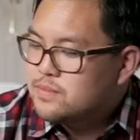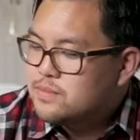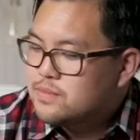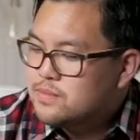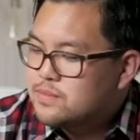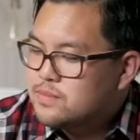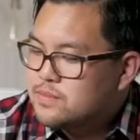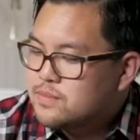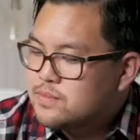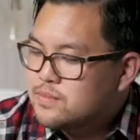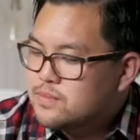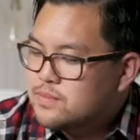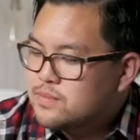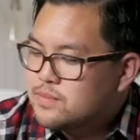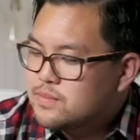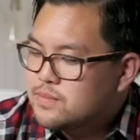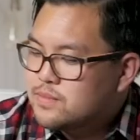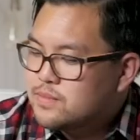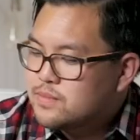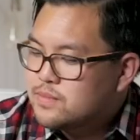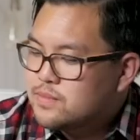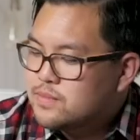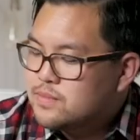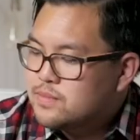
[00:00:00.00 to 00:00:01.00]

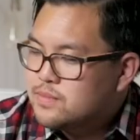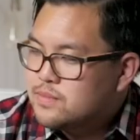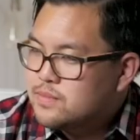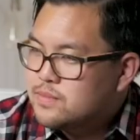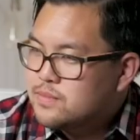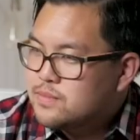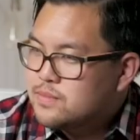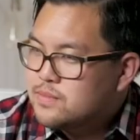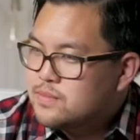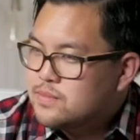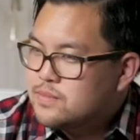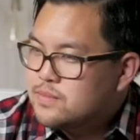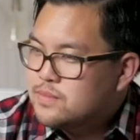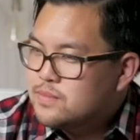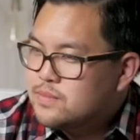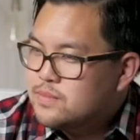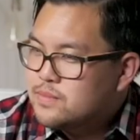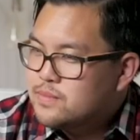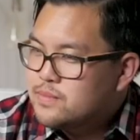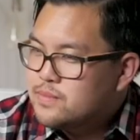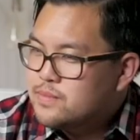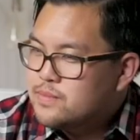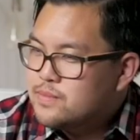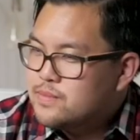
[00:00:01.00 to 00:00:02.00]

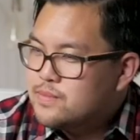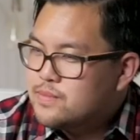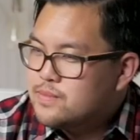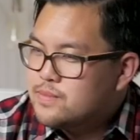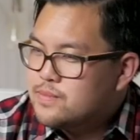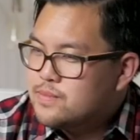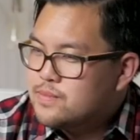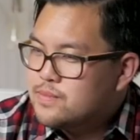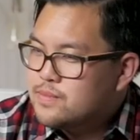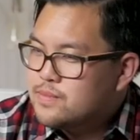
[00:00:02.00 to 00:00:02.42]
This person isn't speaking.